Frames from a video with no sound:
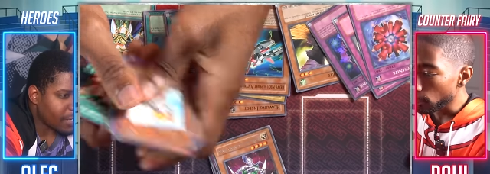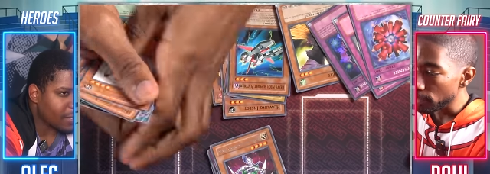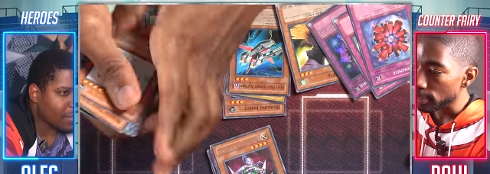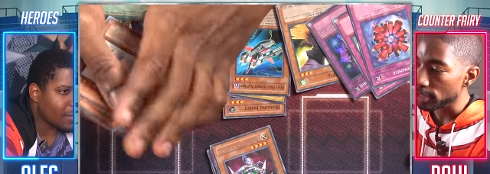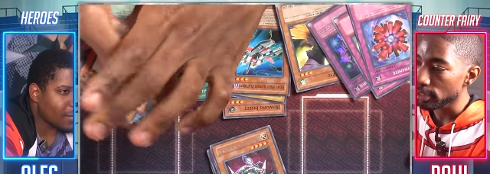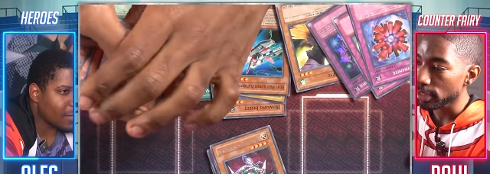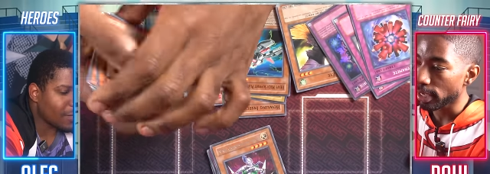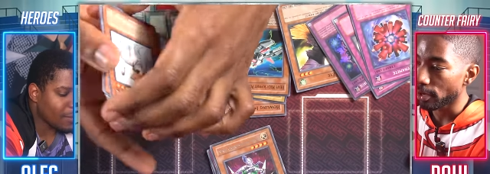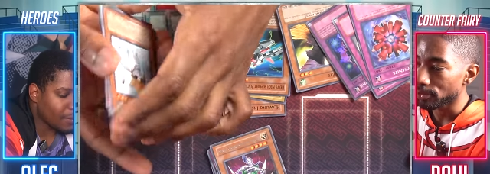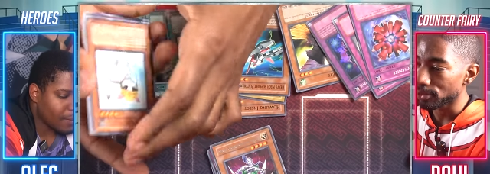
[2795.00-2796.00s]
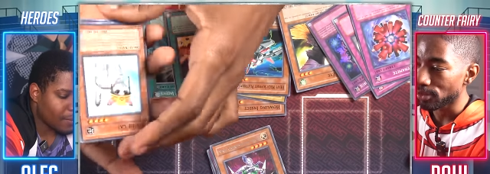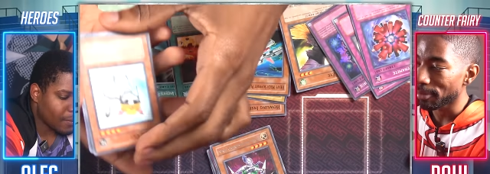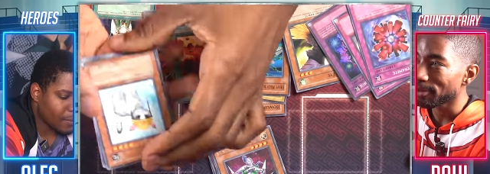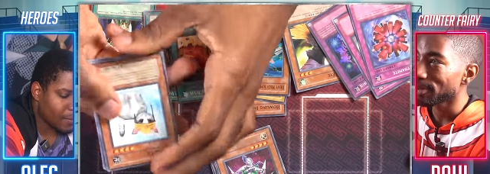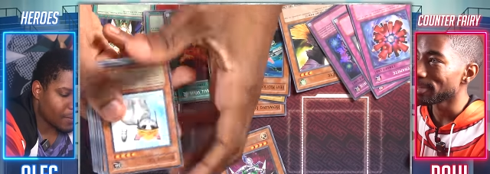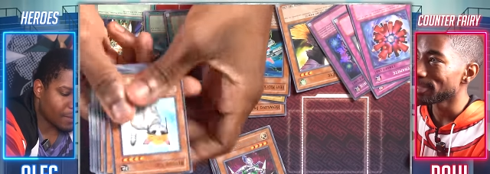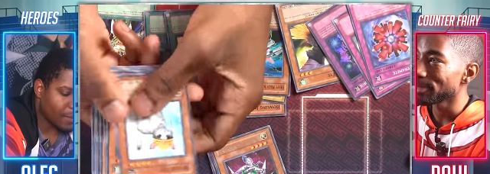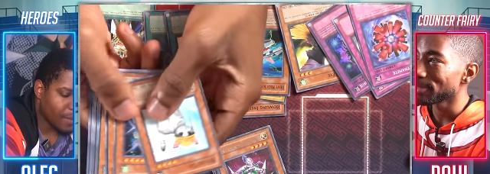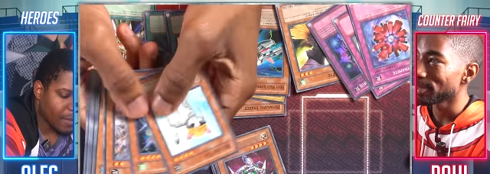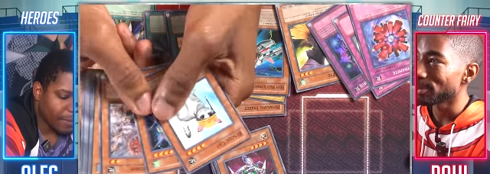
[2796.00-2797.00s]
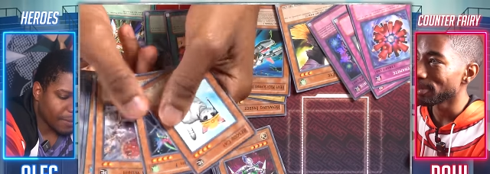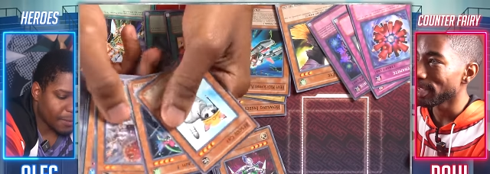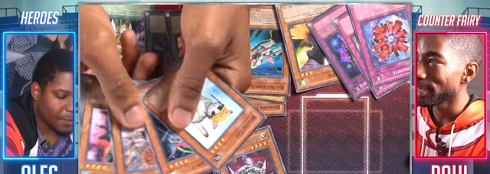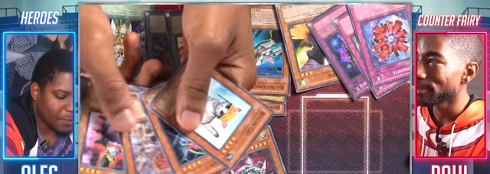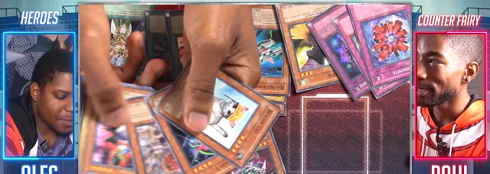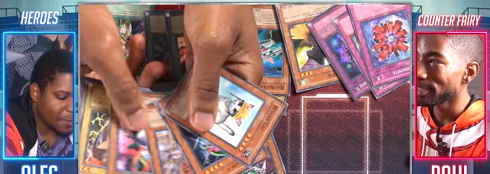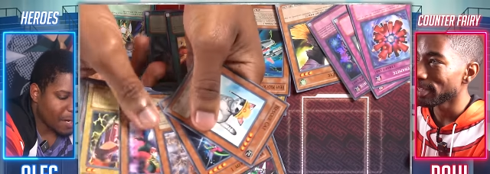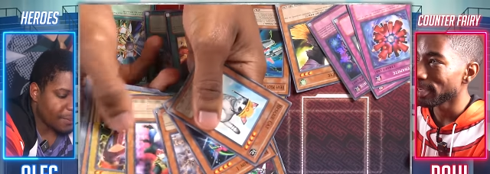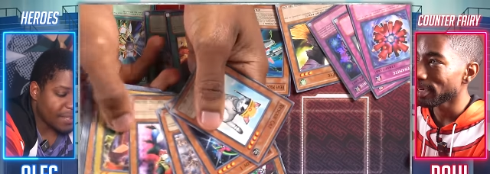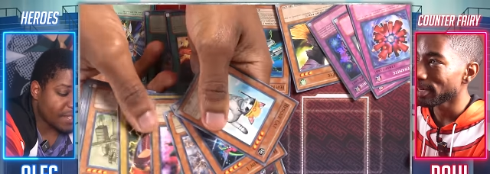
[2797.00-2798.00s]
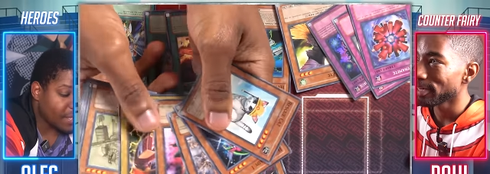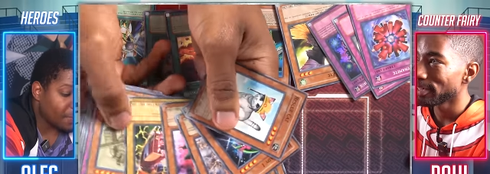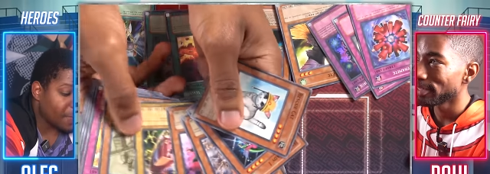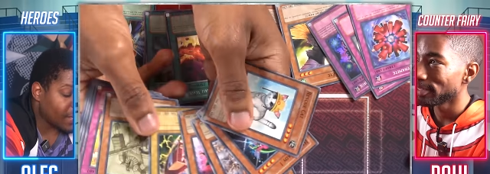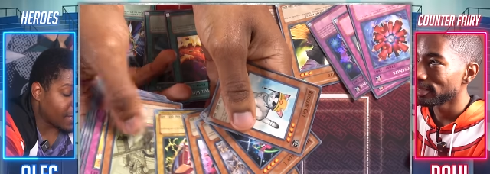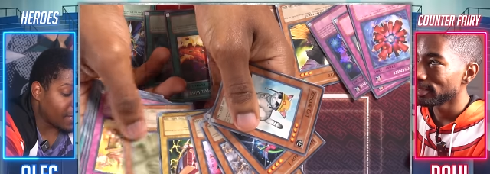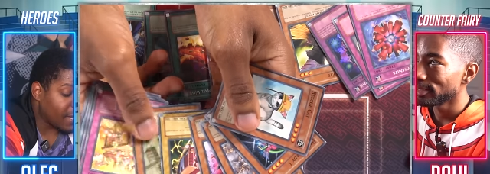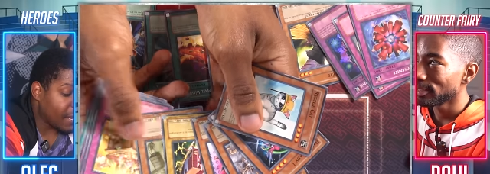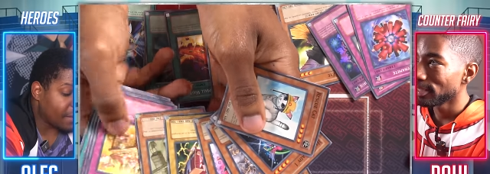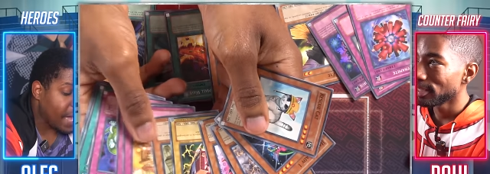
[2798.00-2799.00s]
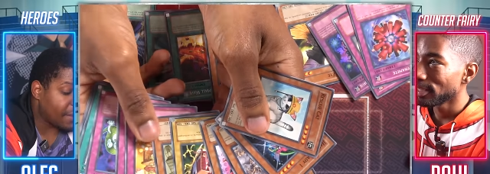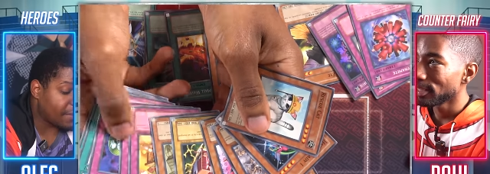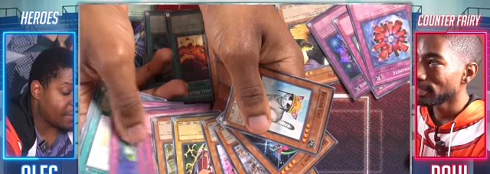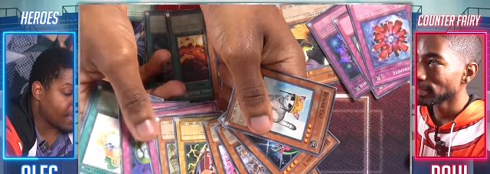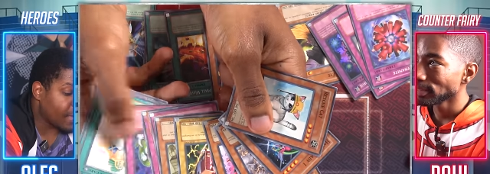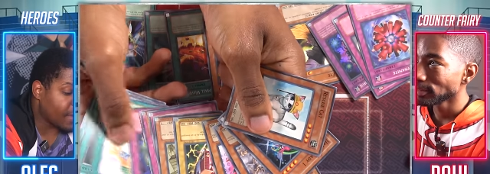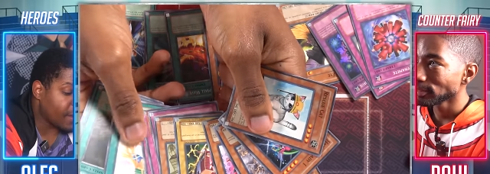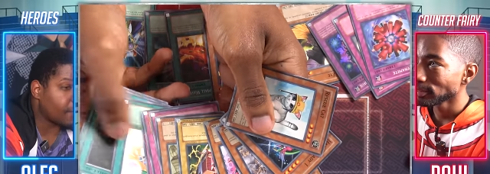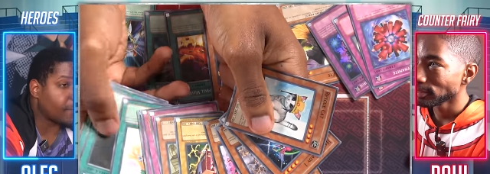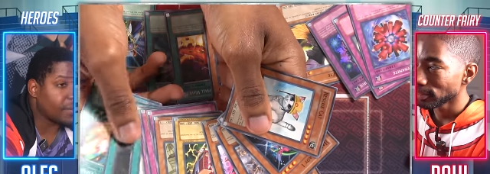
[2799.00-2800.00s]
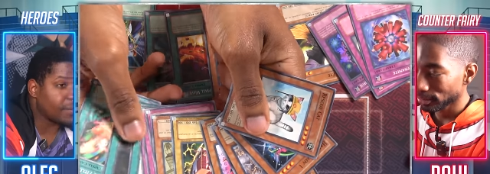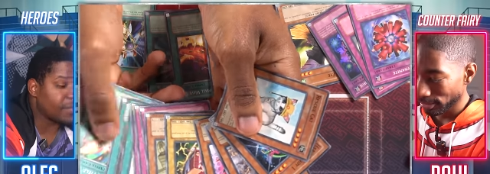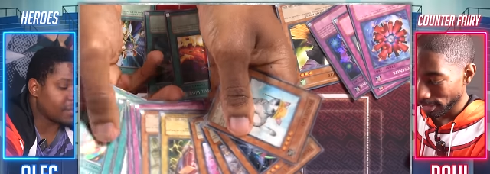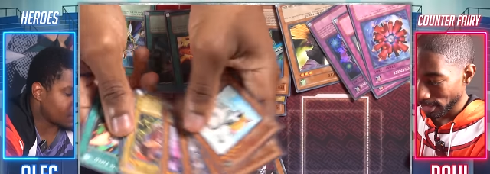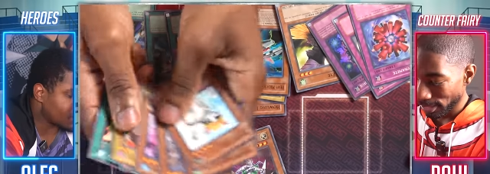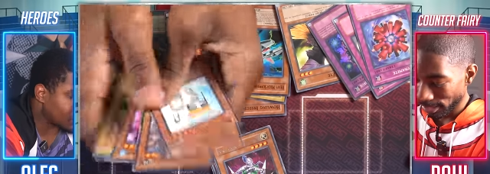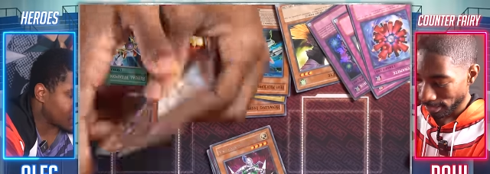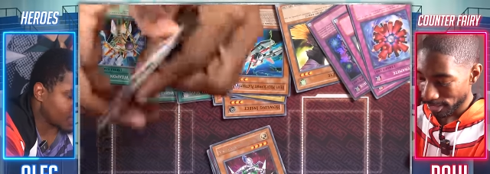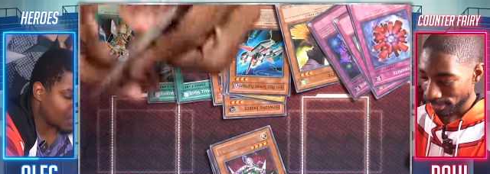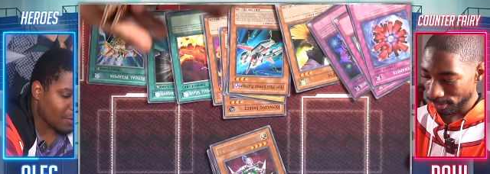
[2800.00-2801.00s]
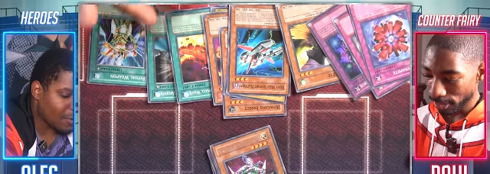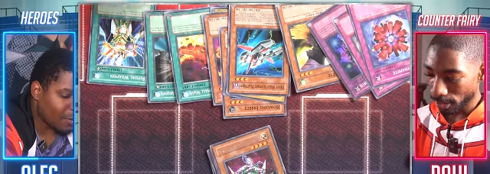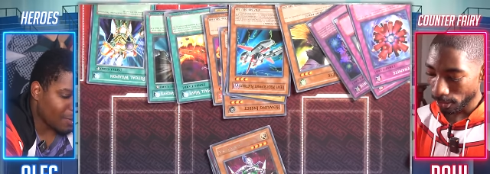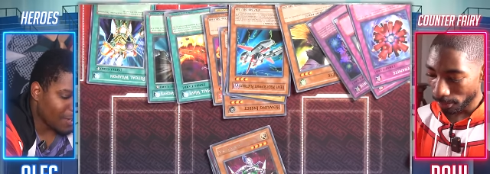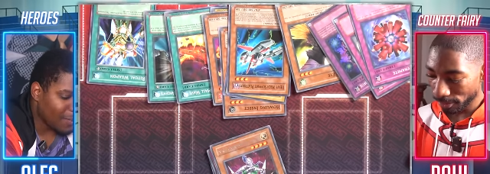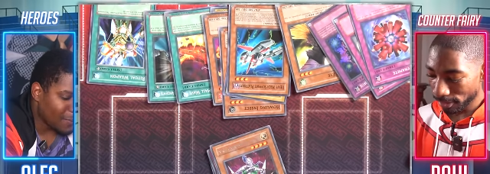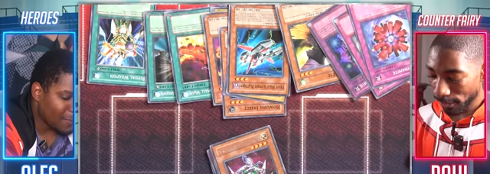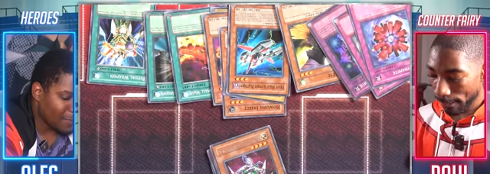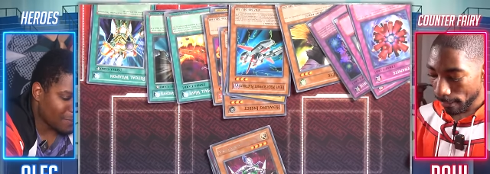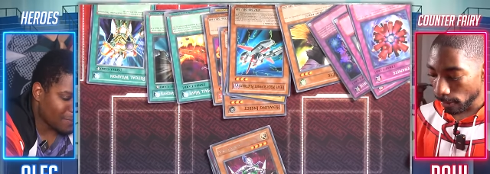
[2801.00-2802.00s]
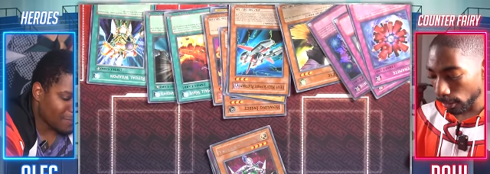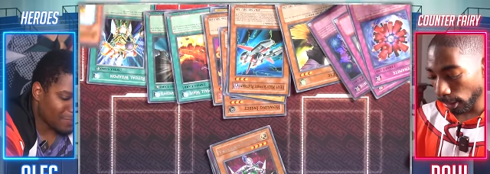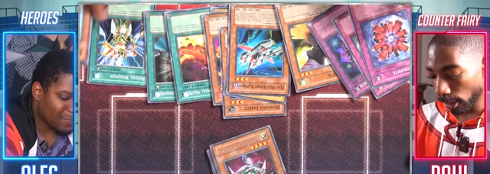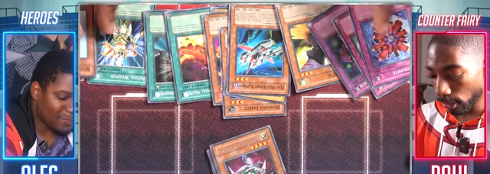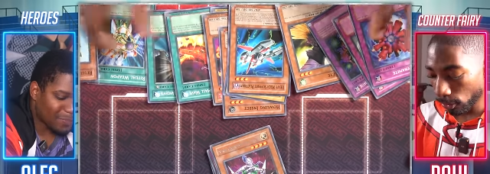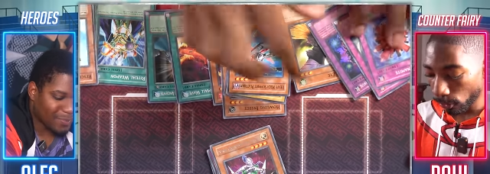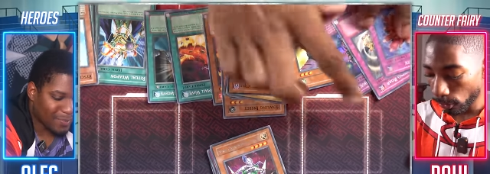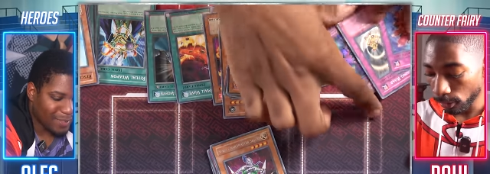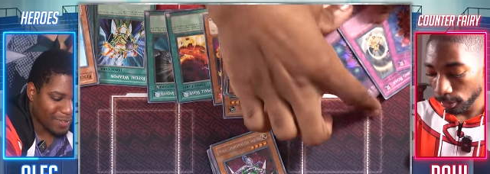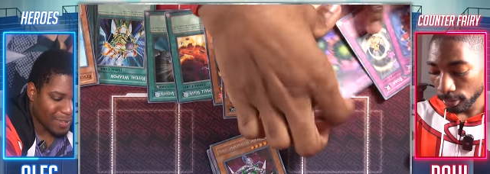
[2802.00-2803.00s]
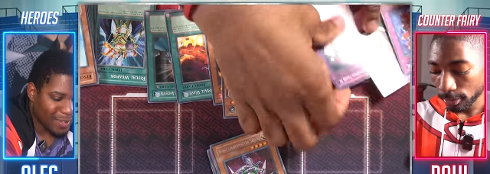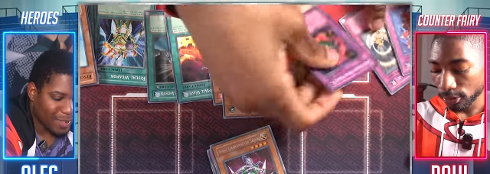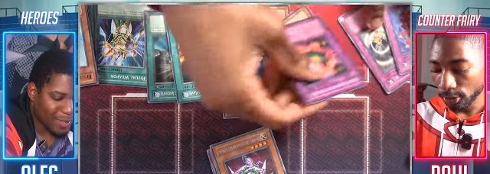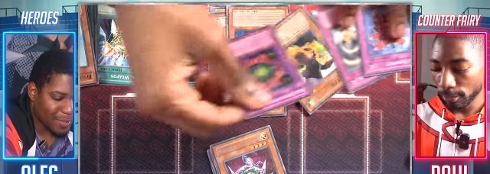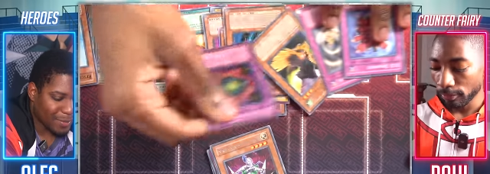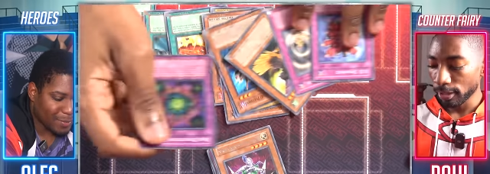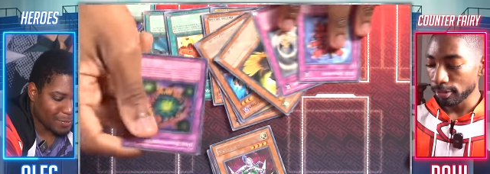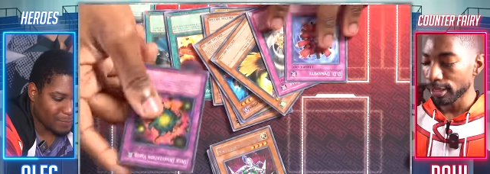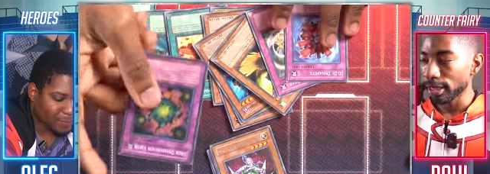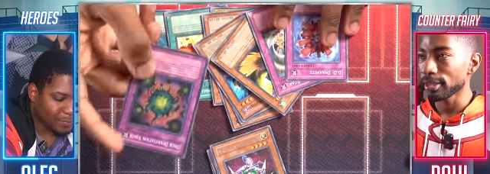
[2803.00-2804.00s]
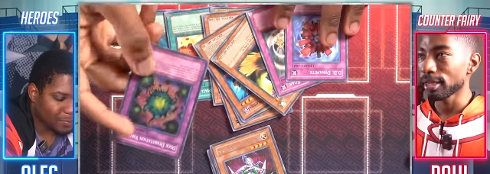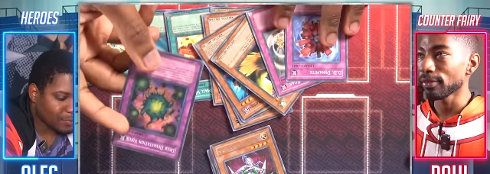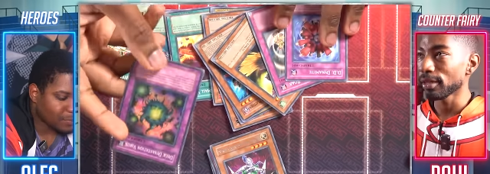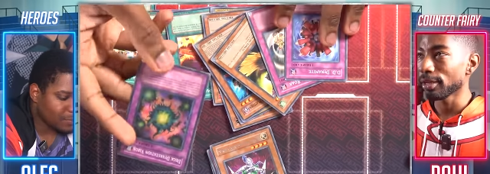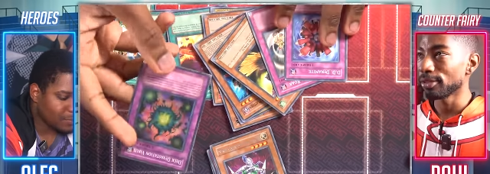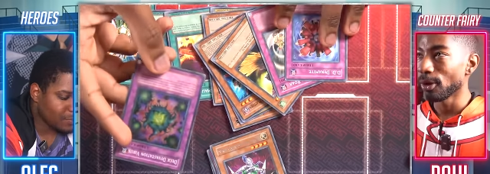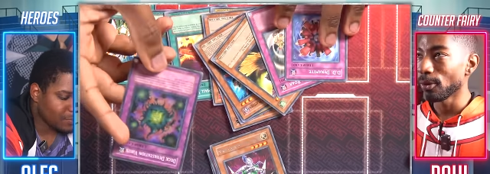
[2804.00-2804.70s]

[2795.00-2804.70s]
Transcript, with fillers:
Speaker 1: wonder if this has any counter trap cards. That'd be cool. To there's, there's probably something
Speaker 2: in there. Not in there, but yeah, instead as a whole.
Speaker 1: Hope. Okay, cool. Super rare deck Devi. I